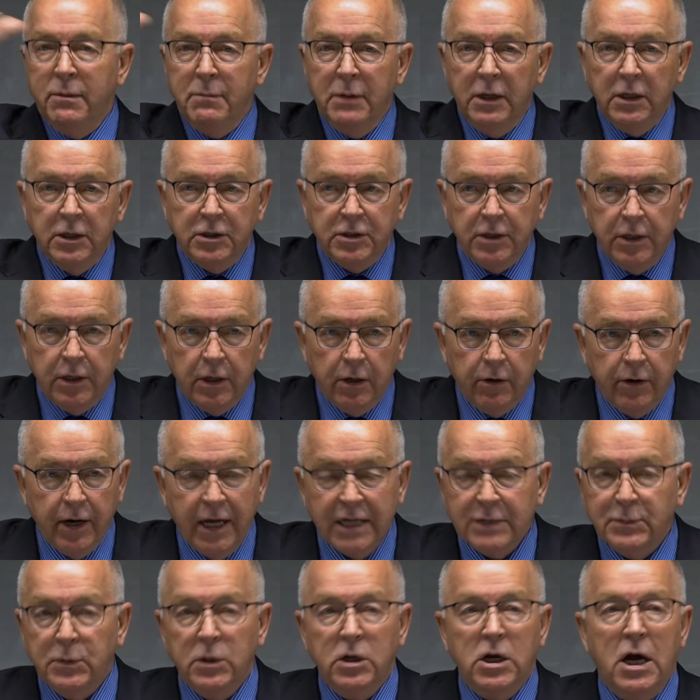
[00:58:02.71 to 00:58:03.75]
ability to
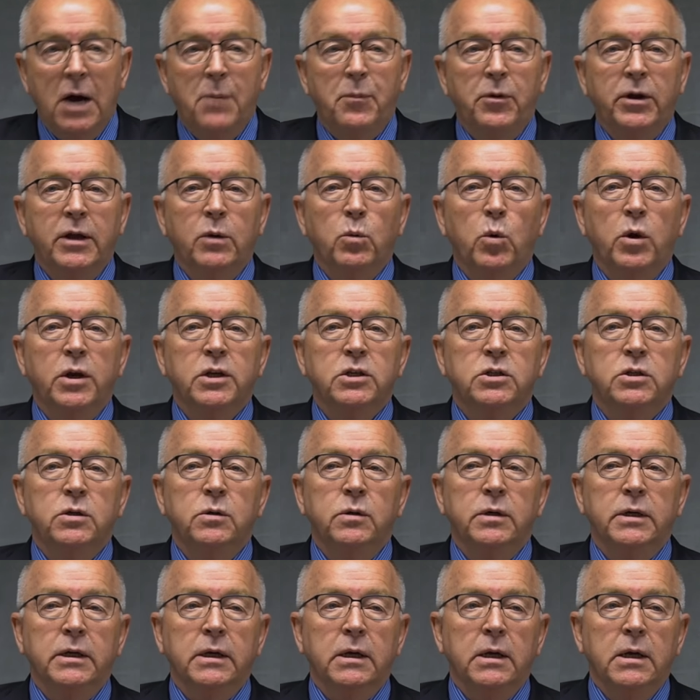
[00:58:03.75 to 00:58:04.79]
grasp and comprehend what he's
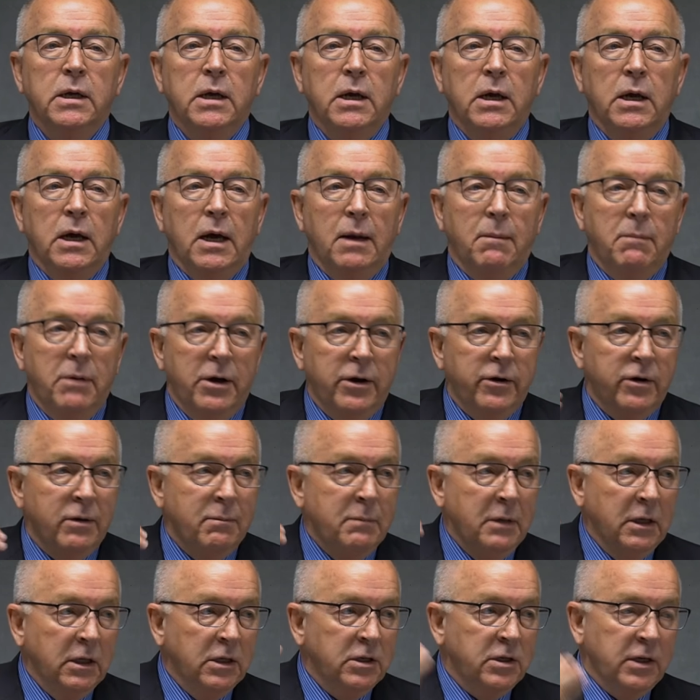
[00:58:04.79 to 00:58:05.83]
doing, a better
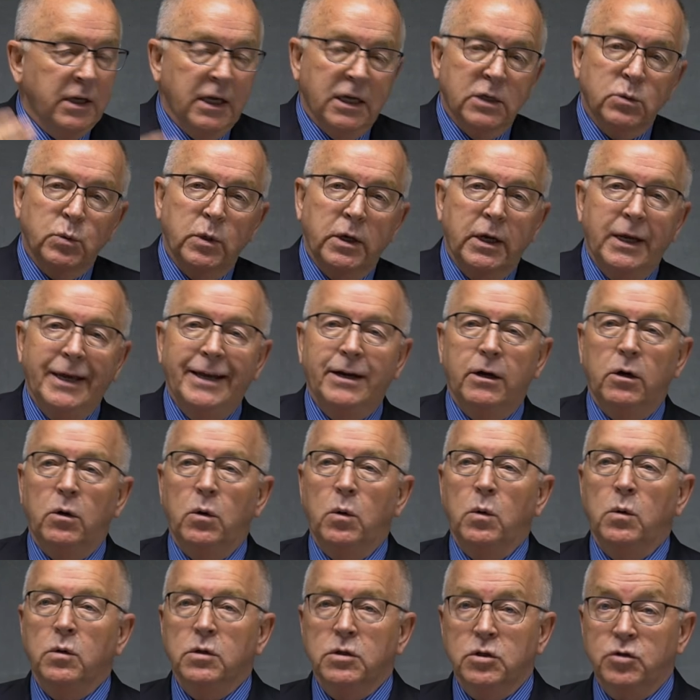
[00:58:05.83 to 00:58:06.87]
ability as we get a
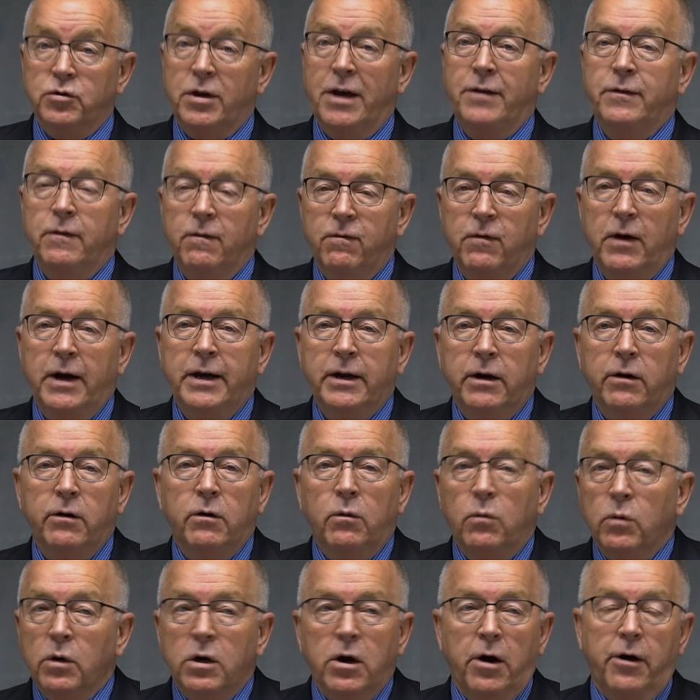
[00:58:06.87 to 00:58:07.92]
hold and try to fight our
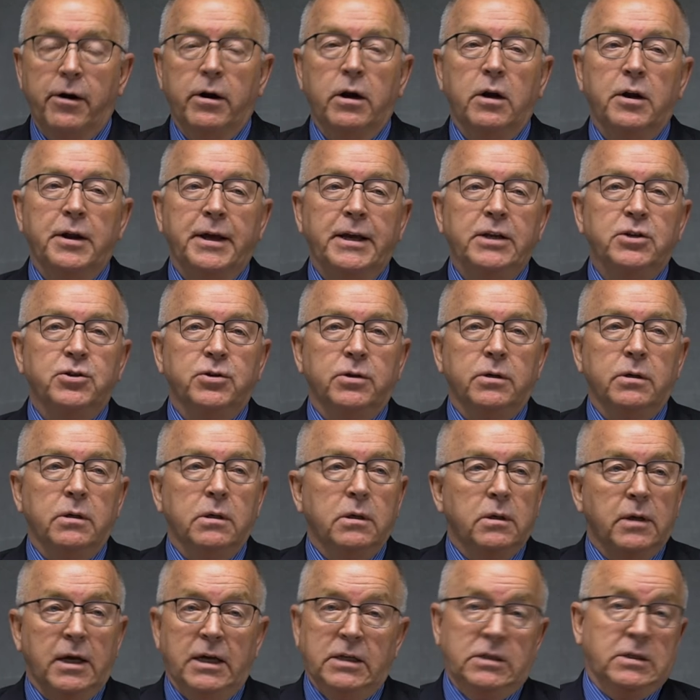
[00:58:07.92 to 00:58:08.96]
own carnal nature.
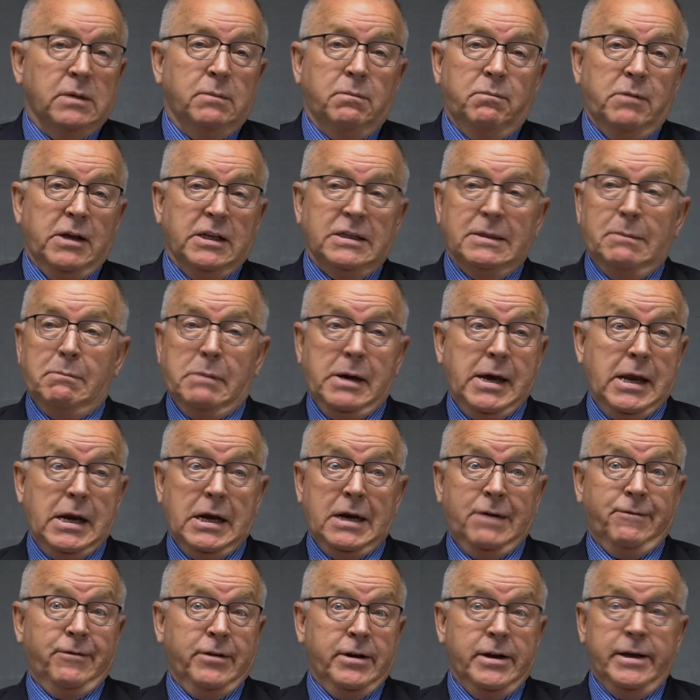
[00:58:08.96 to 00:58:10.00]
That's a battle
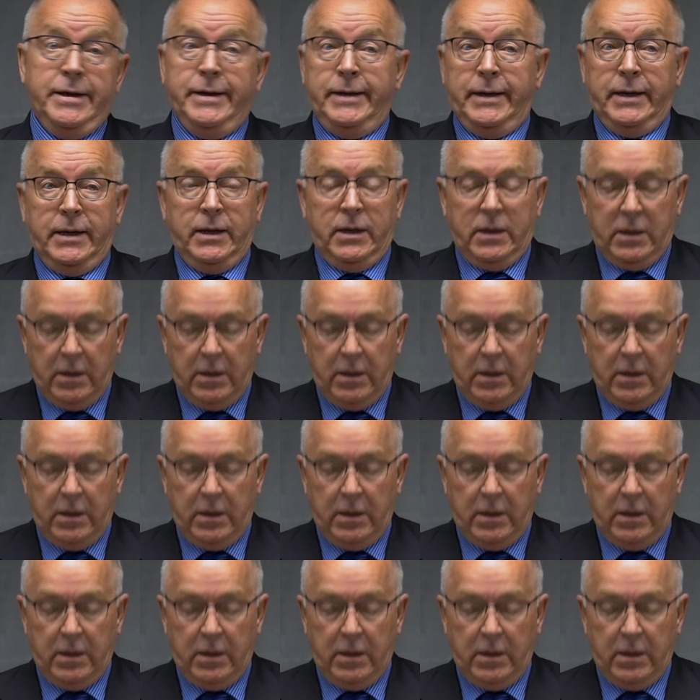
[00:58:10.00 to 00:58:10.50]
every day.